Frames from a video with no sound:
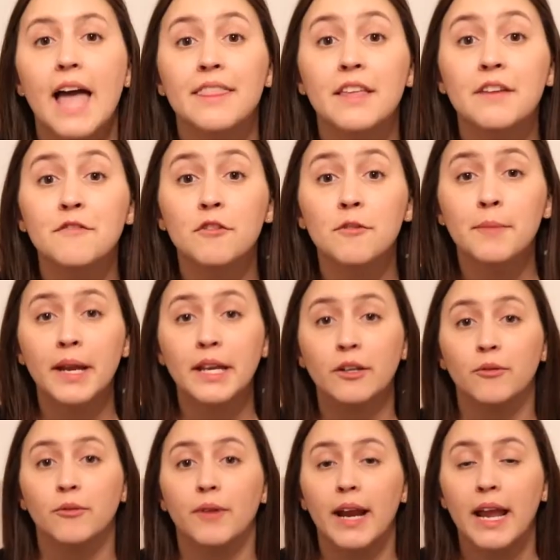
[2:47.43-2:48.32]
And then for my
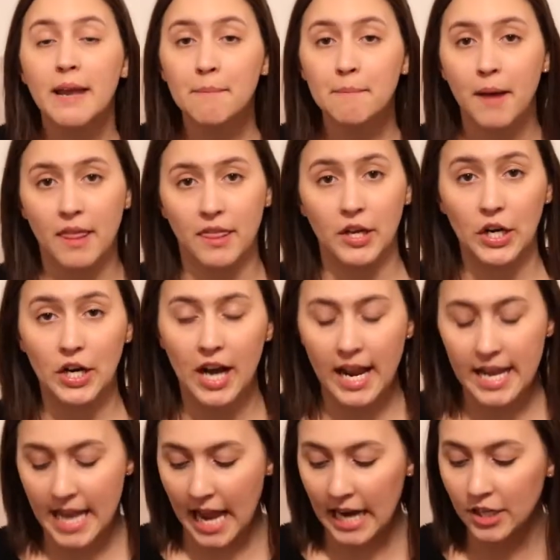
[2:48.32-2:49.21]
grandmother,
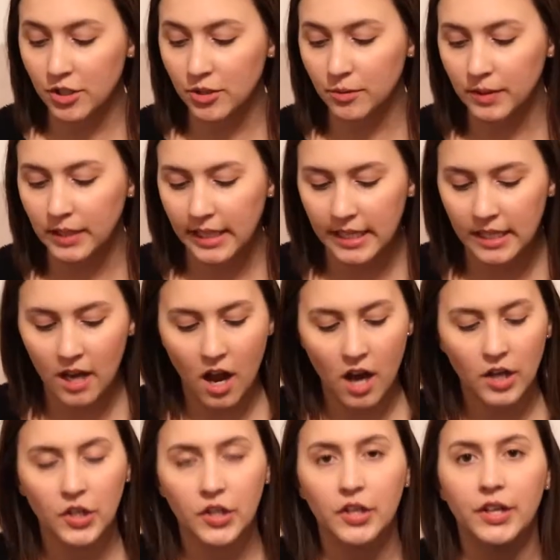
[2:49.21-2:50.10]
I actually
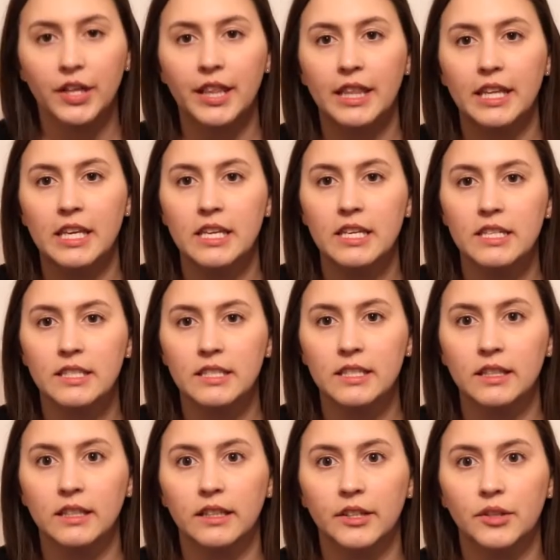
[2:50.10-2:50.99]
got her these
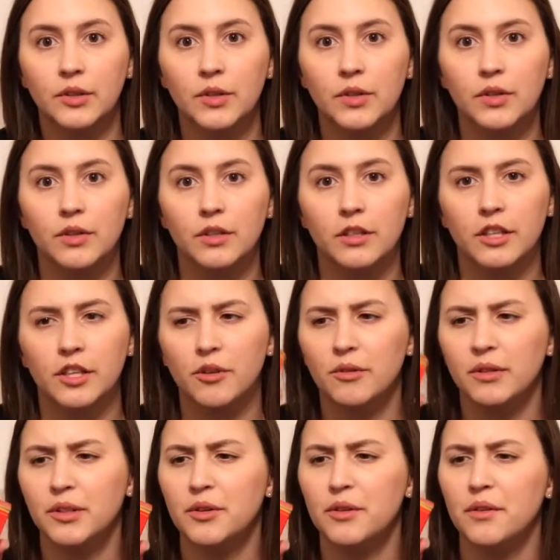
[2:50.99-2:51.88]
little,
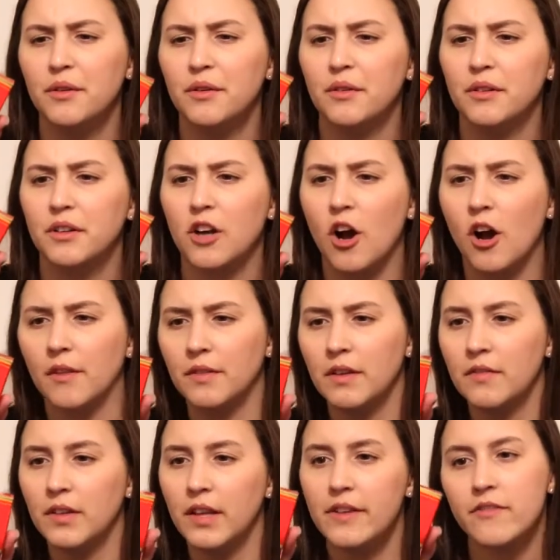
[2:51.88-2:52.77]
cute little
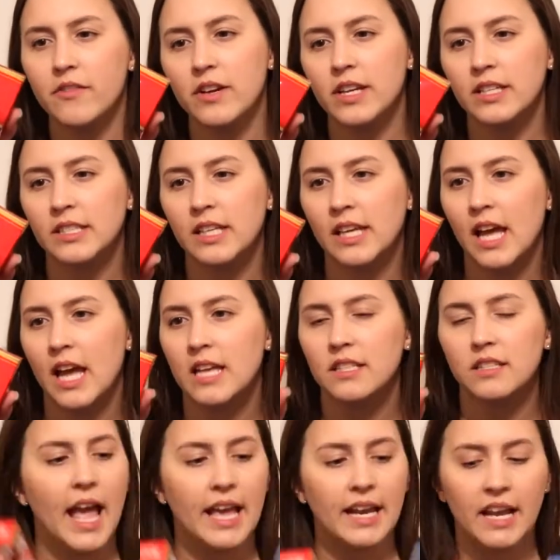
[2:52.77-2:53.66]
coffee flavorings, I
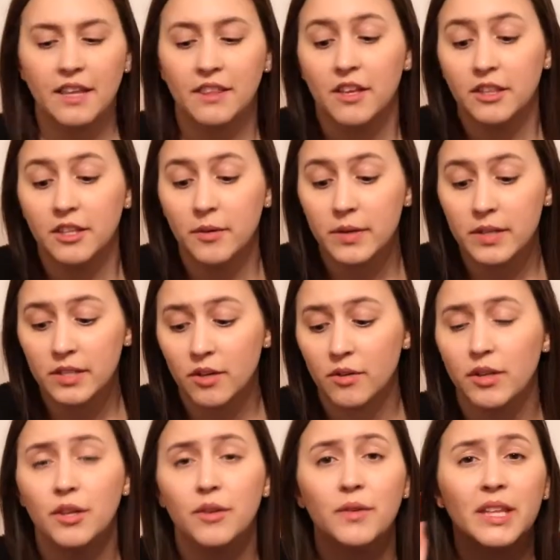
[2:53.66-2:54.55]
guess. And I thought they were
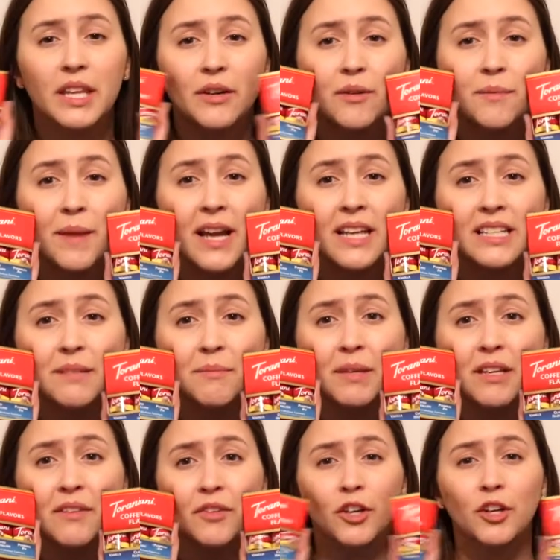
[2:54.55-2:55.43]
so cute and they reminded
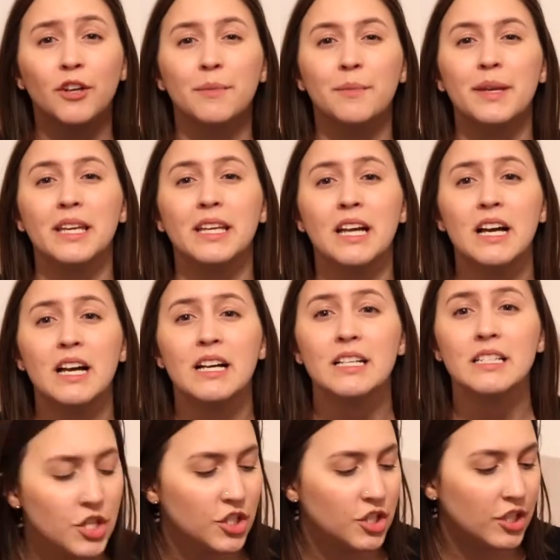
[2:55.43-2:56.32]
me of her
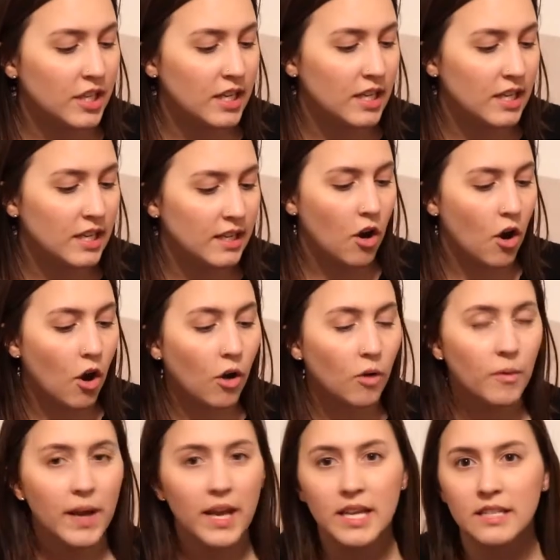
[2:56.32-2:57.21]
because she
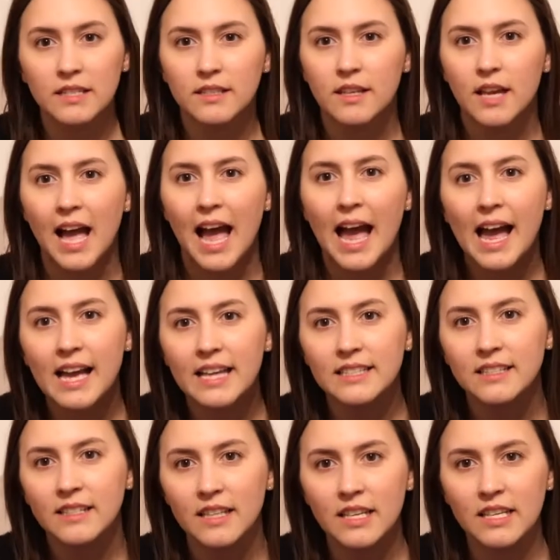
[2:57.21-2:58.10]
always
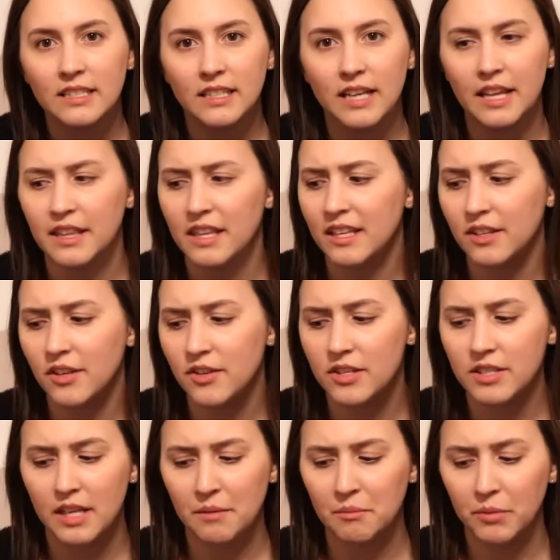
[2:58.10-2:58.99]
has these, and I think they're the
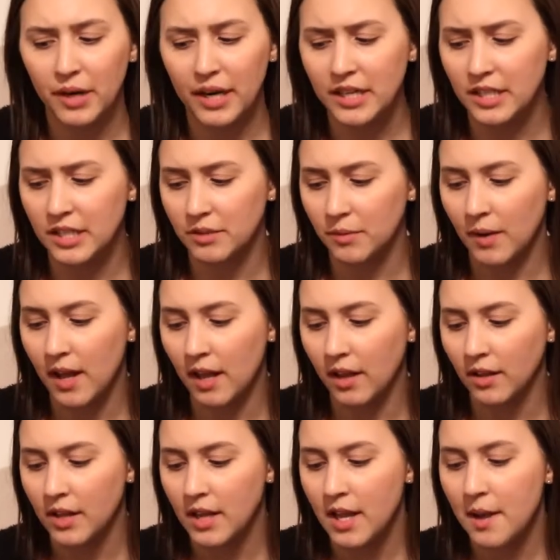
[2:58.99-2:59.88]
same brand as
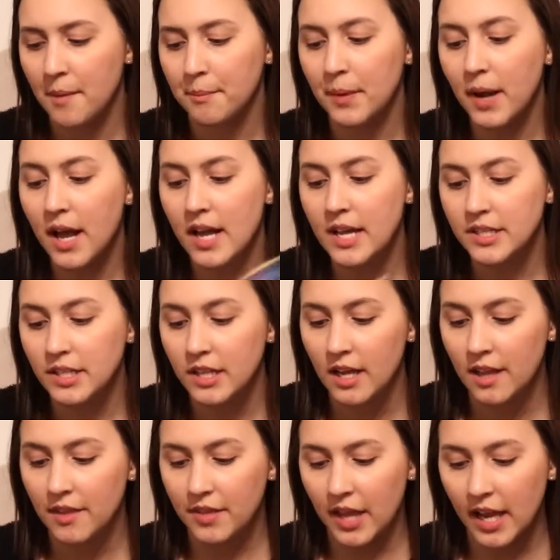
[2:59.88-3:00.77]
well. But
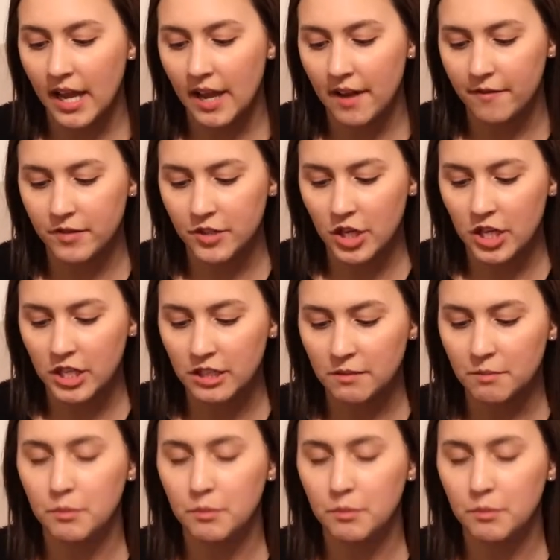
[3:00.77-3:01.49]
they have just